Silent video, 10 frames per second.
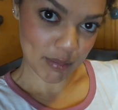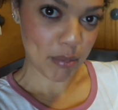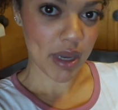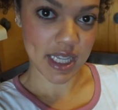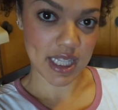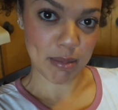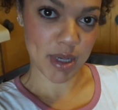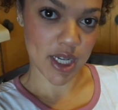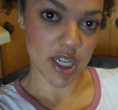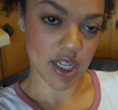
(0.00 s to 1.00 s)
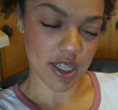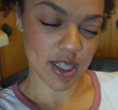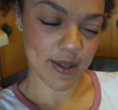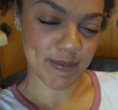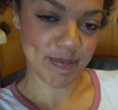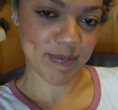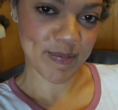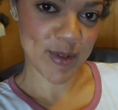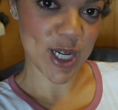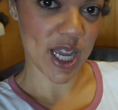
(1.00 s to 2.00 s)
basic bitches
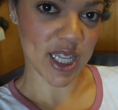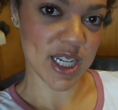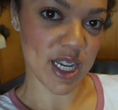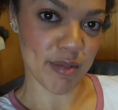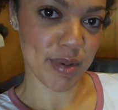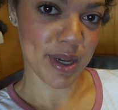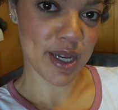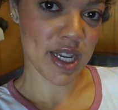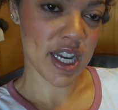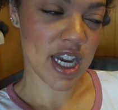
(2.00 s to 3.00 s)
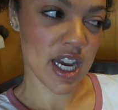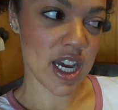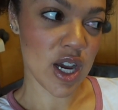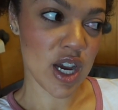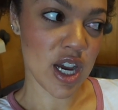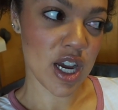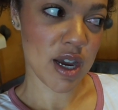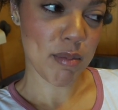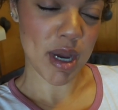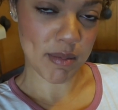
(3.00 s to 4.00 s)
chocolate chip
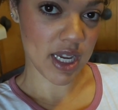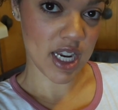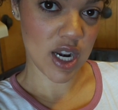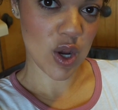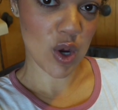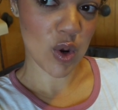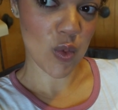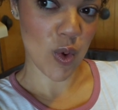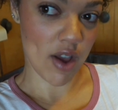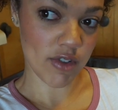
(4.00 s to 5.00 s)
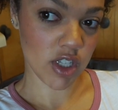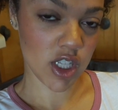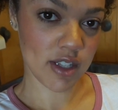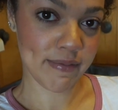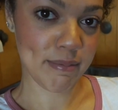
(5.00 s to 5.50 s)
pumpkin waffles.